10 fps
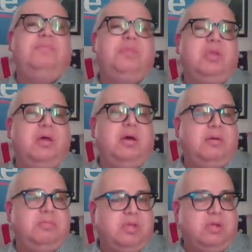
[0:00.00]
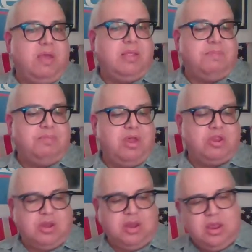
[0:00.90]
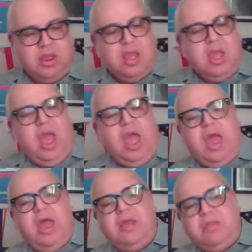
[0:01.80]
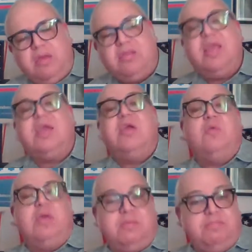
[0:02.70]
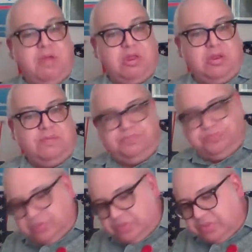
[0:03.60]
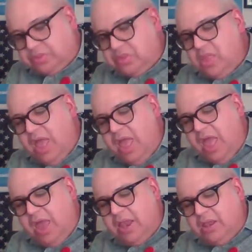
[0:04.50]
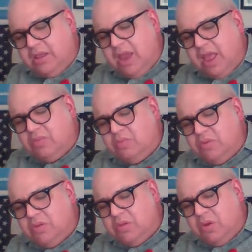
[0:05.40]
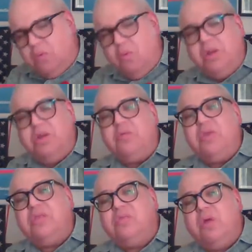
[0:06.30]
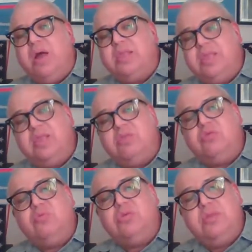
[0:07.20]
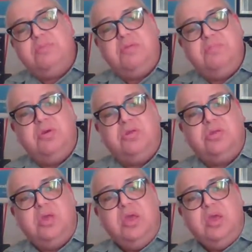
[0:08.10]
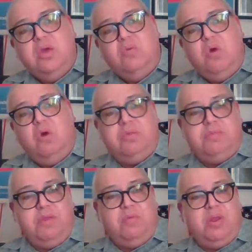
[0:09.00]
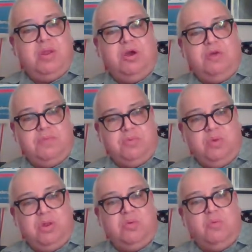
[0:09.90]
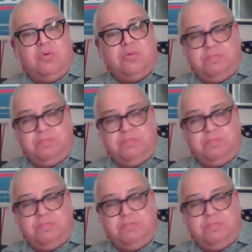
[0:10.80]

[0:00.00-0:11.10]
the Great Depression, a second Great Depression. And that's one of the reasons why I think that George W. Bush will always be written off as one of the worst